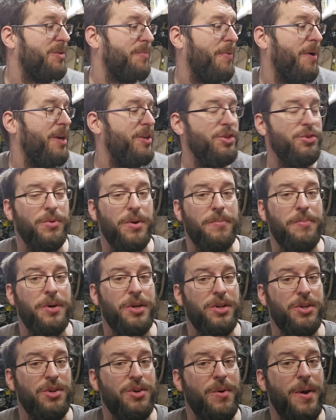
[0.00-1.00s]
I probably just want to
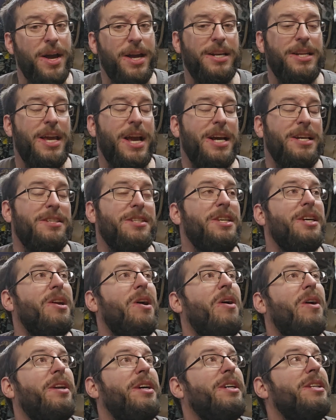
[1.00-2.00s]
put a new head gasket
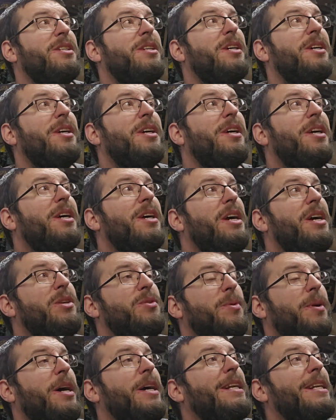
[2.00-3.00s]
on it
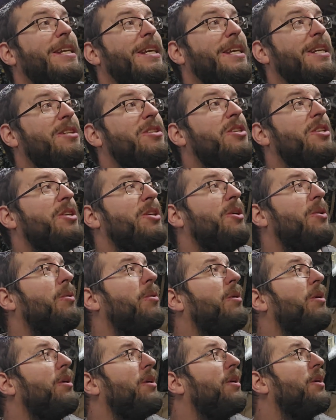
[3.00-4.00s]
is what I need to
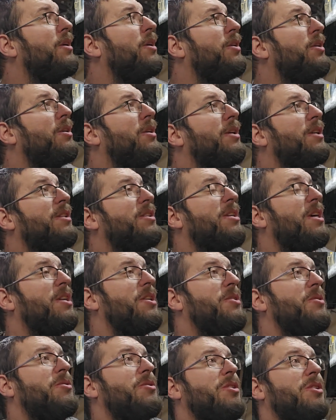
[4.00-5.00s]
do instead
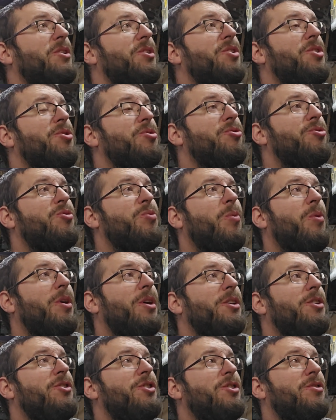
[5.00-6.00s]
of using a used
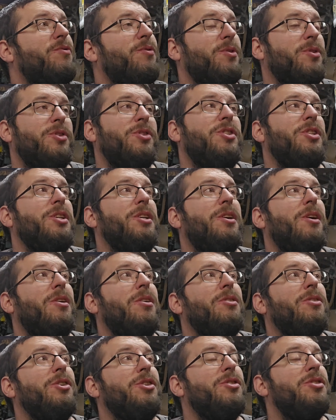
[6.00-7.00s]
one just for
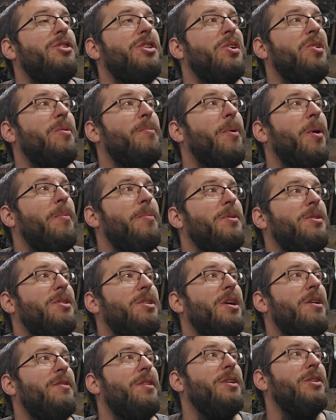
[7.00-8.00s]
all good sealing purposes
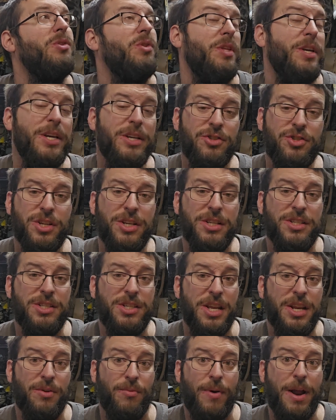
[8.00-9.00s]
and everything. So the engine is
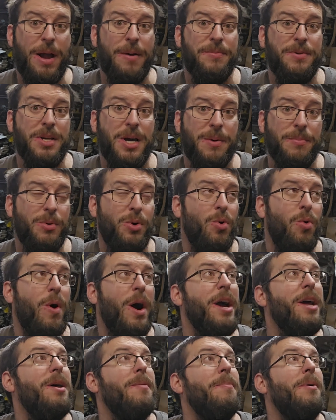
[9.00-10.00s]
sitting wrapped up,
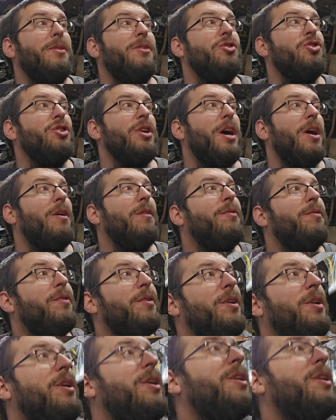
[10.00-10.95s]
quiet up on the shelf.